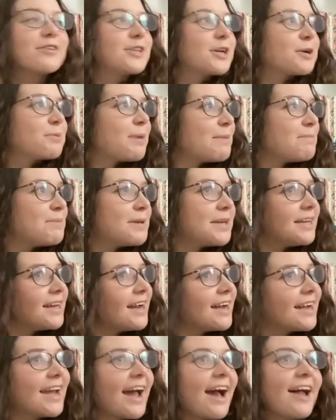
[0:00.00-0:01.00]
They're my
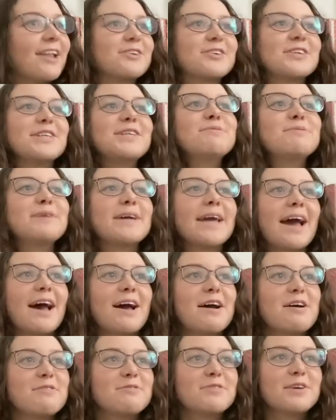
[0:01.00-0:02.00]
peanut gallery. We
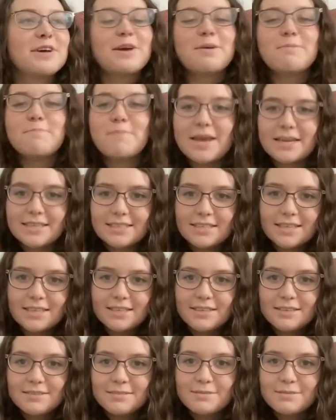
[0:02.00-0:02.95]
have Mason,